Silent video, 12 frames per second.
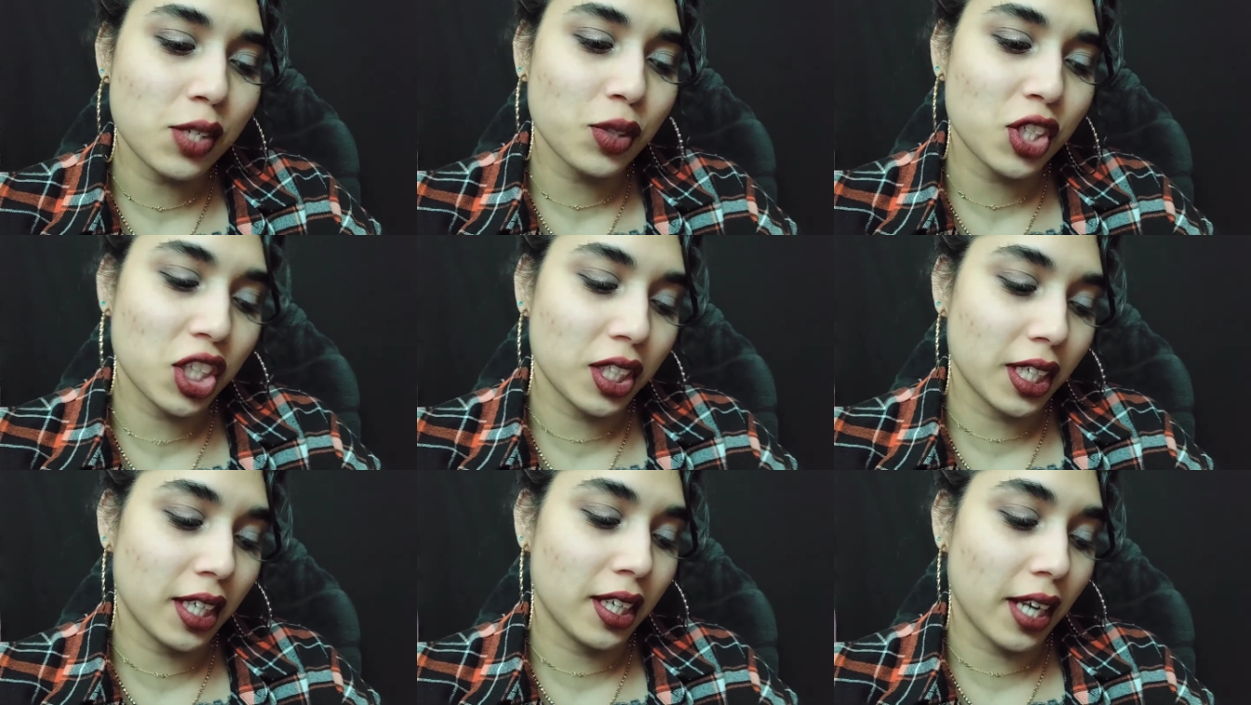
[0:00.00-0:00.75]
what she
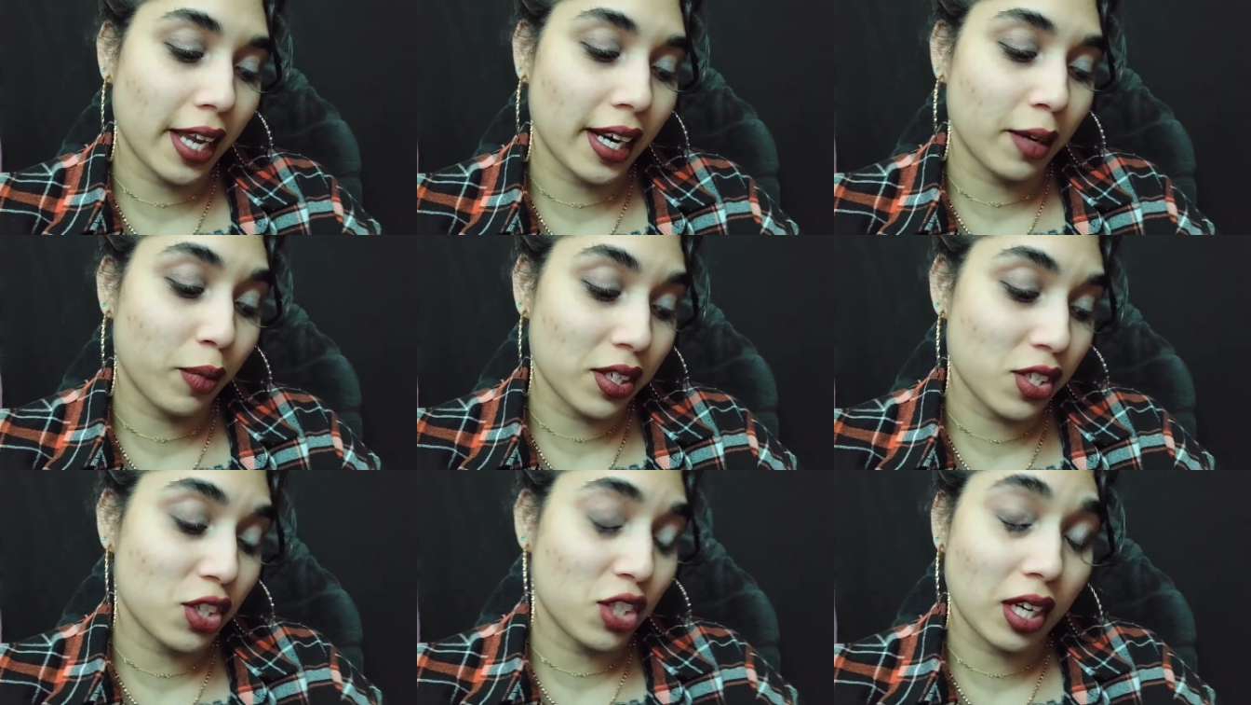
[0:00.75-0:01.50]
did and i
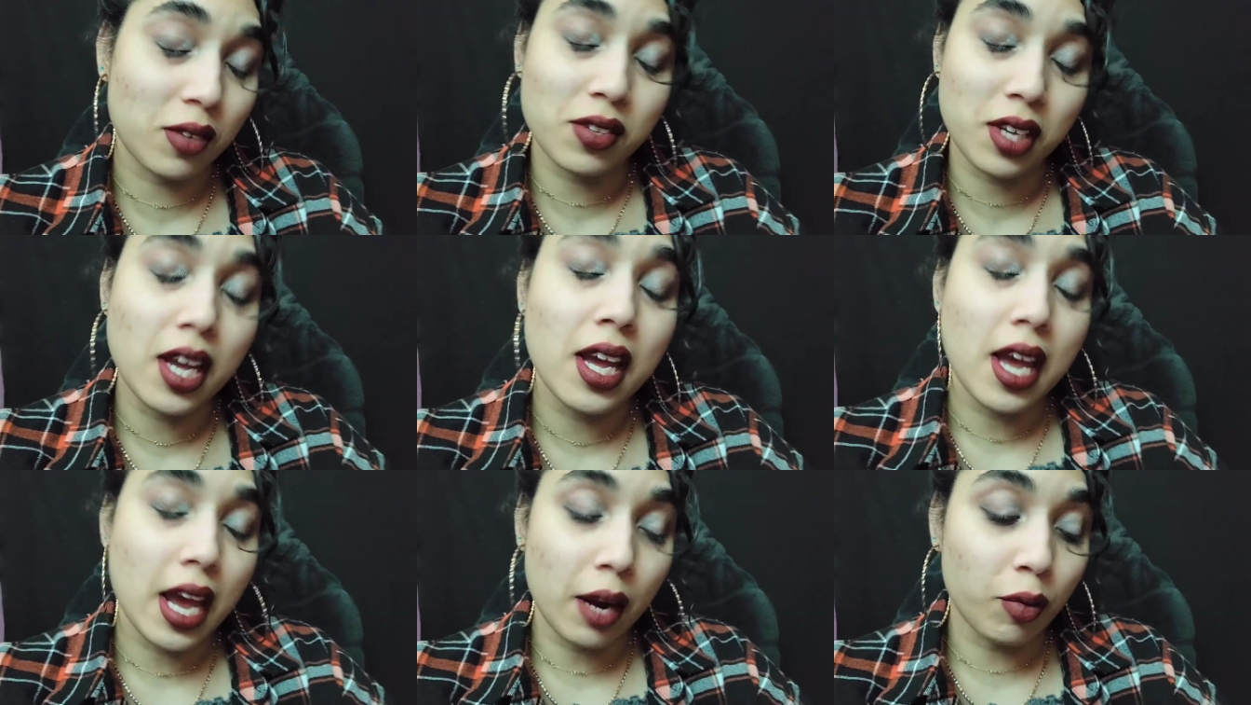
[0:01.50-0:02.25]
messaged and I, was,
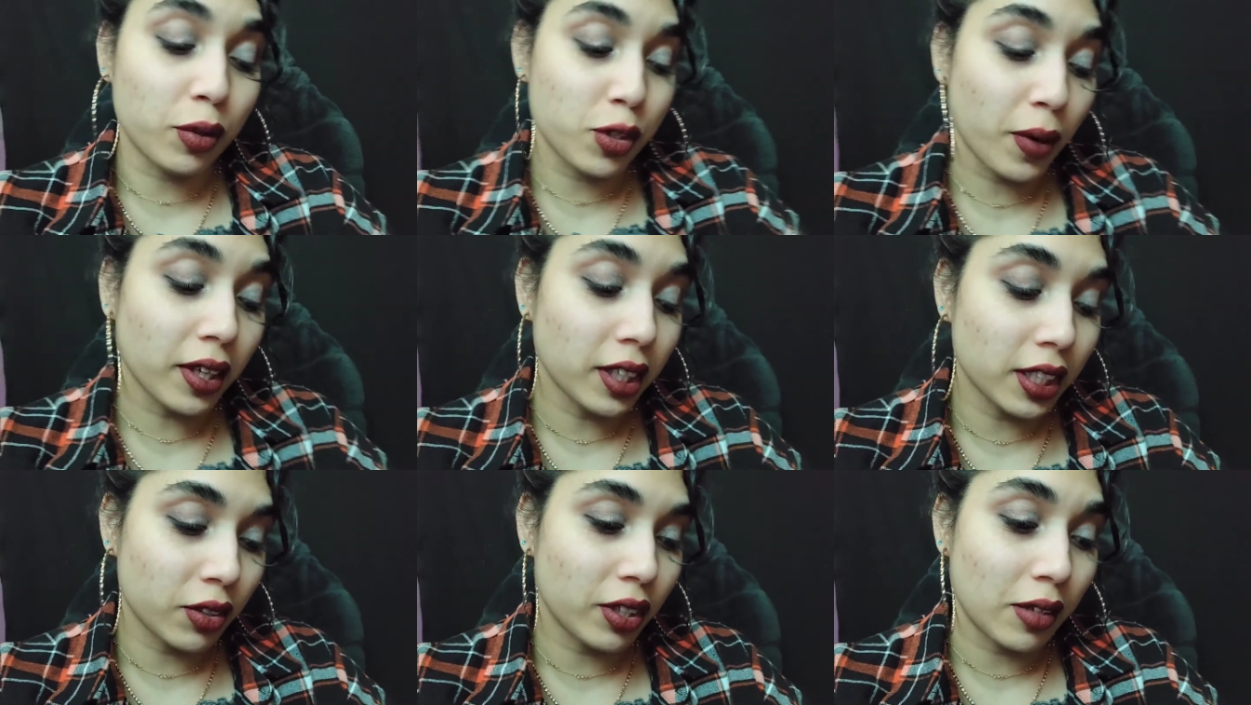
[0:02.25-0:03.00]
I responded
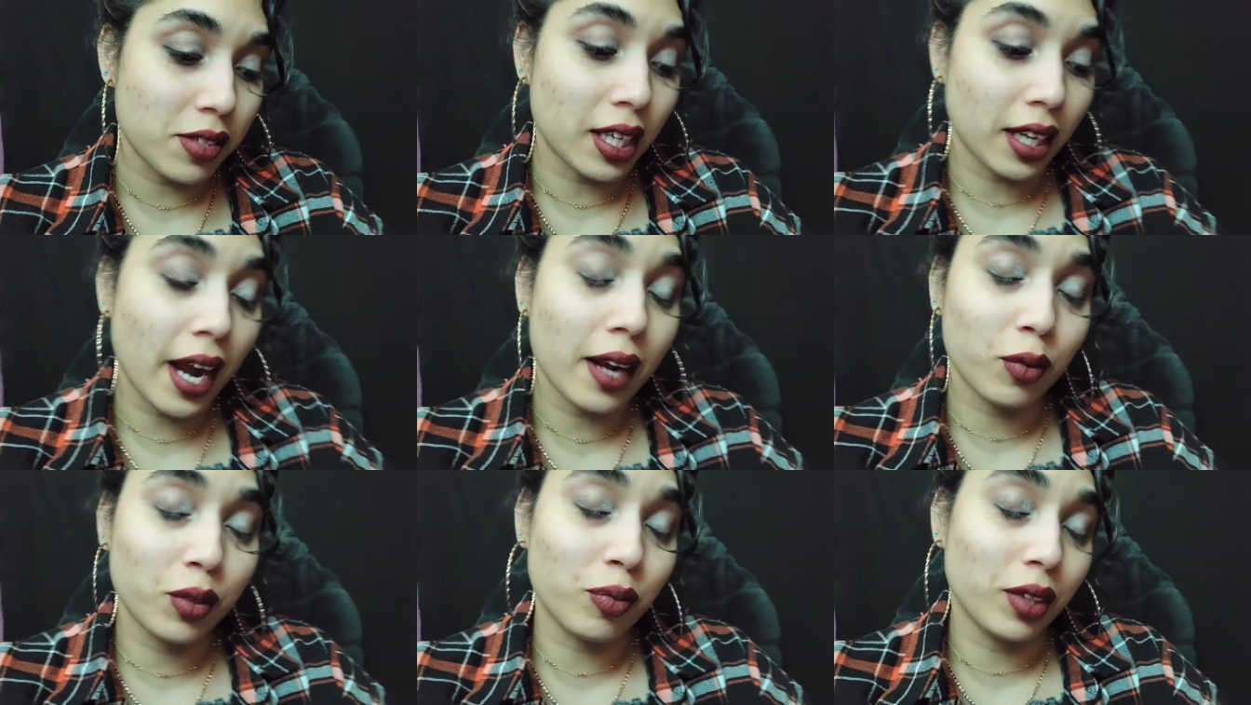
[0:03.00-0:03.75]
to her and i was like i
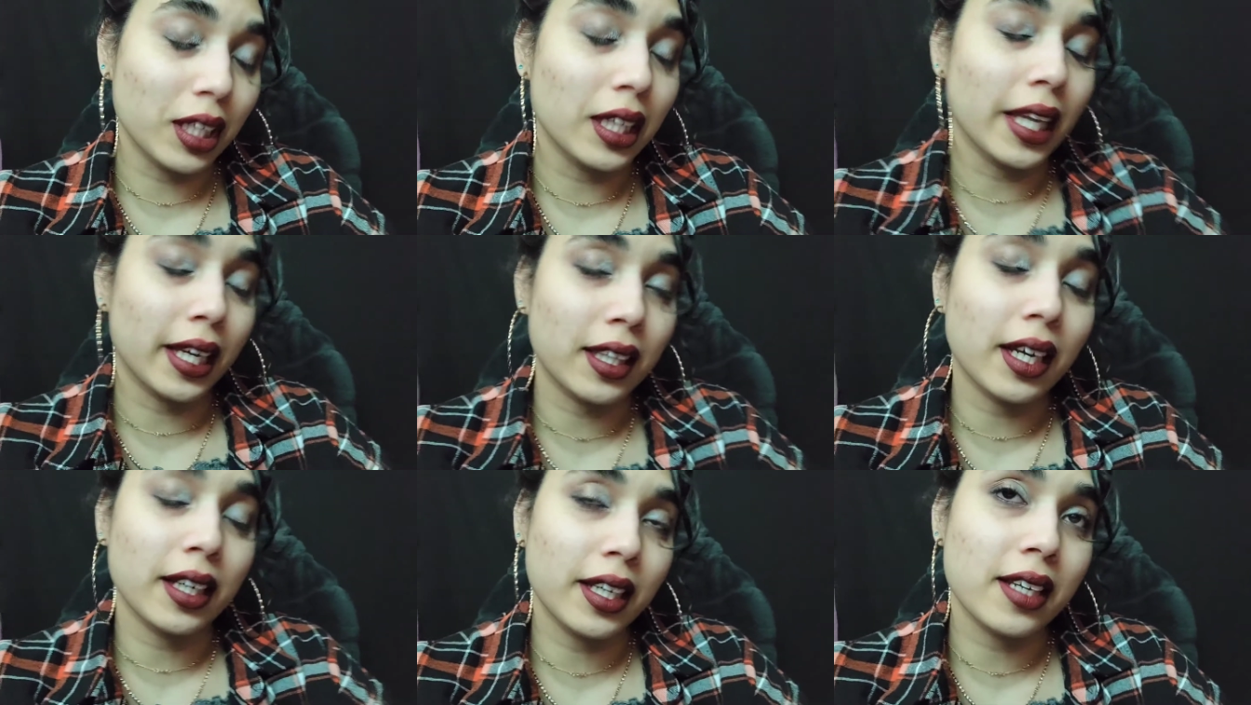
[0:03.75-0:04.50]
would really like
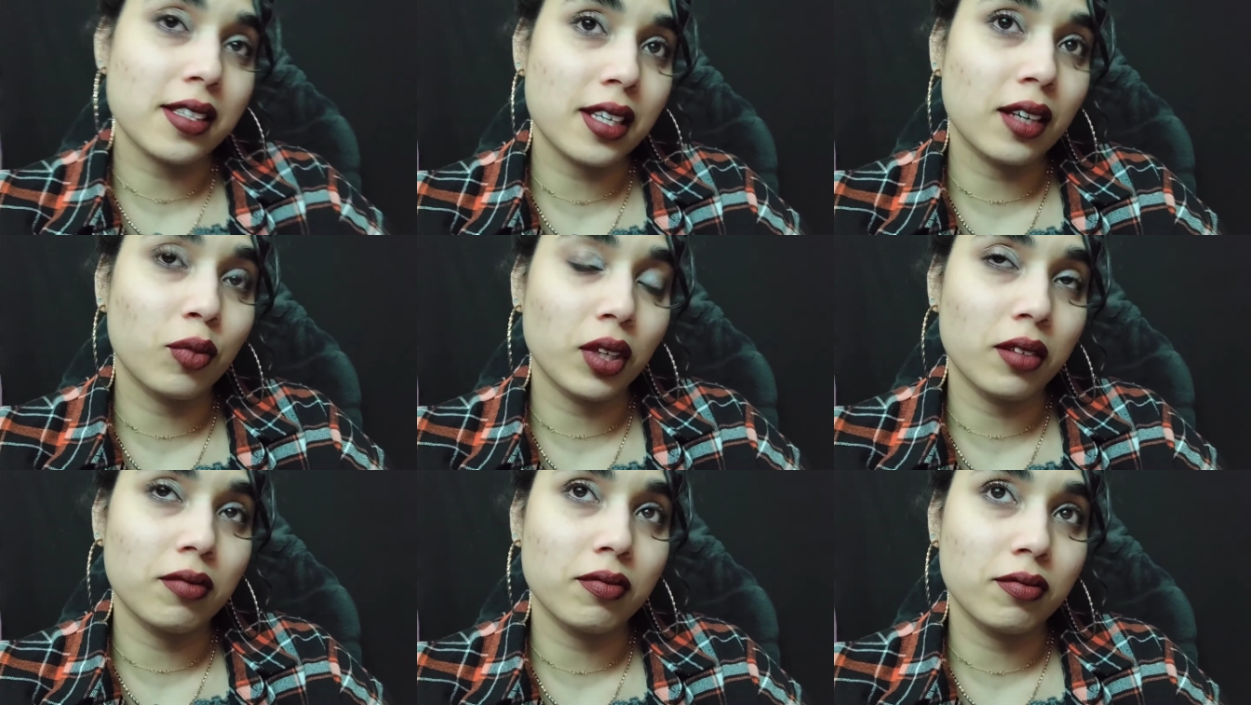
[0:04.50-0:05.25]
that yes can
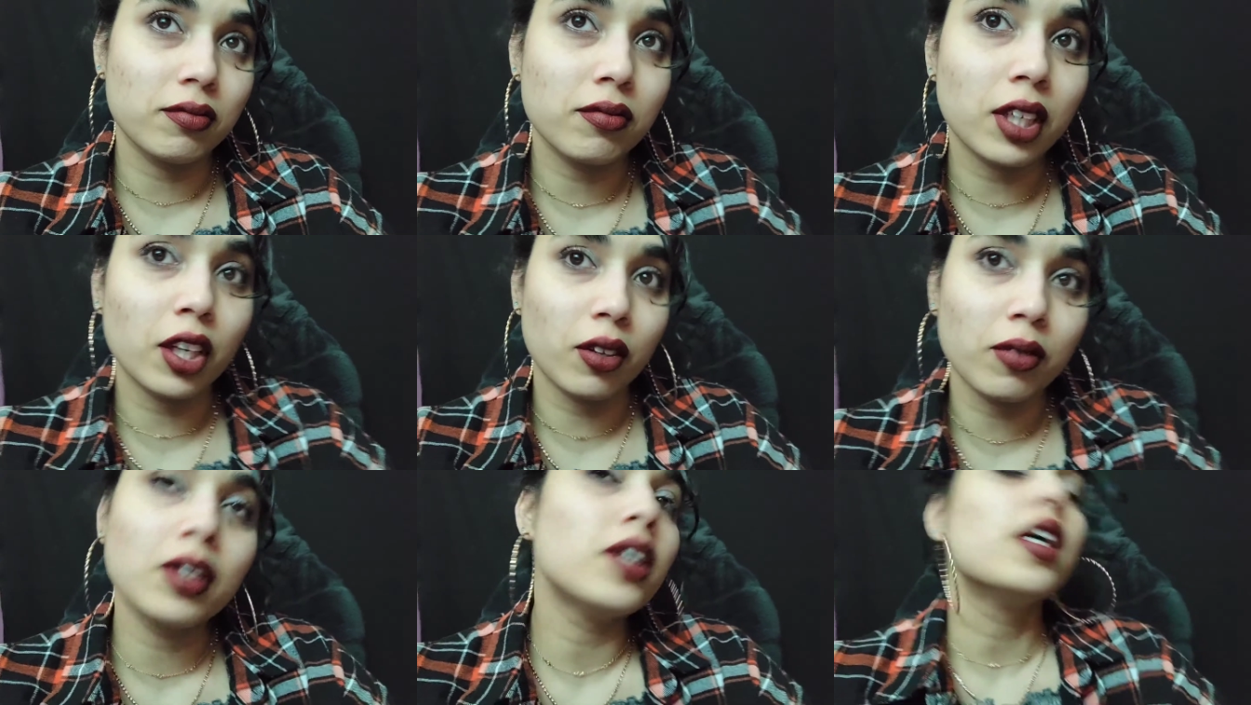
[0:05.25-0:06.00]
we you know,
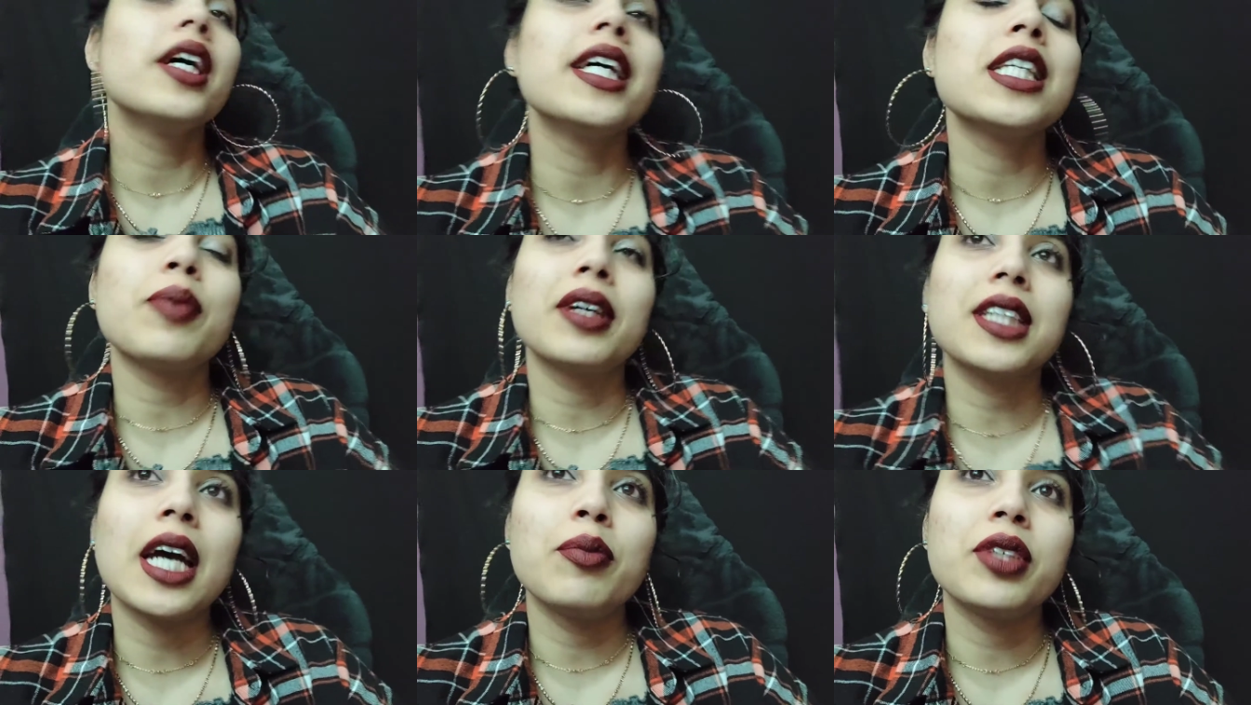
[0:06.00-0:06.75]
spend
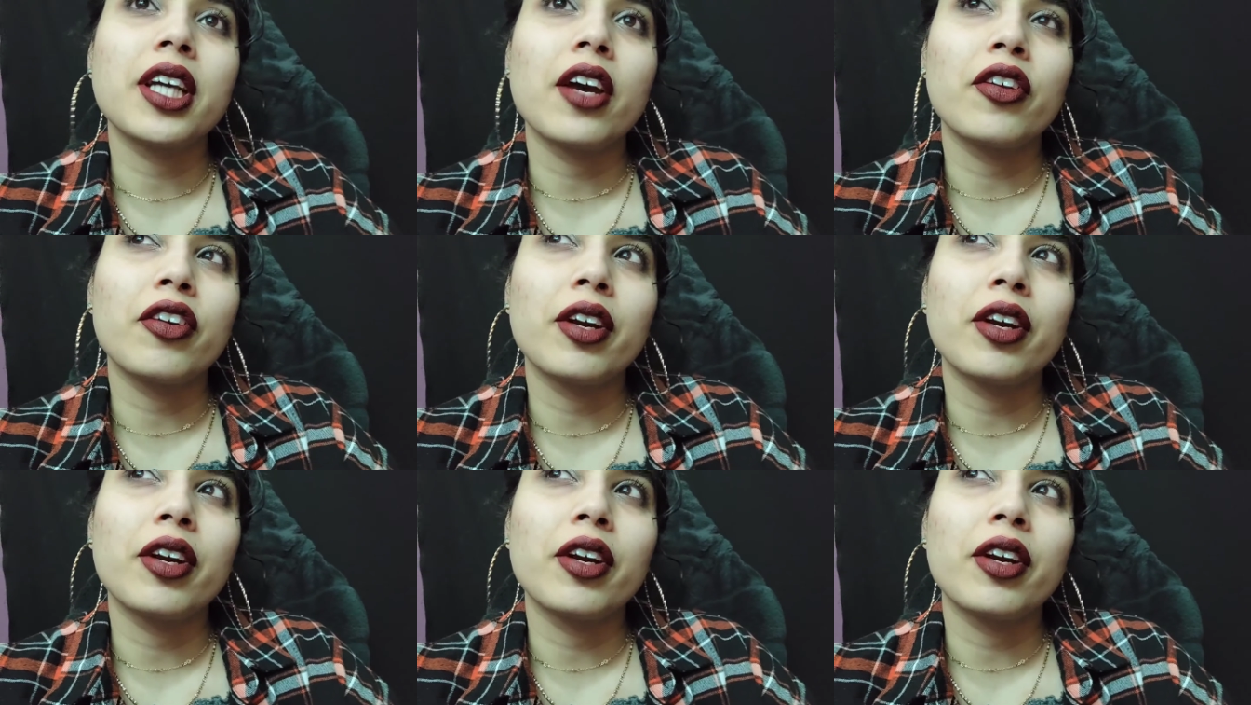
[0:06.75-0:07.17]
time together.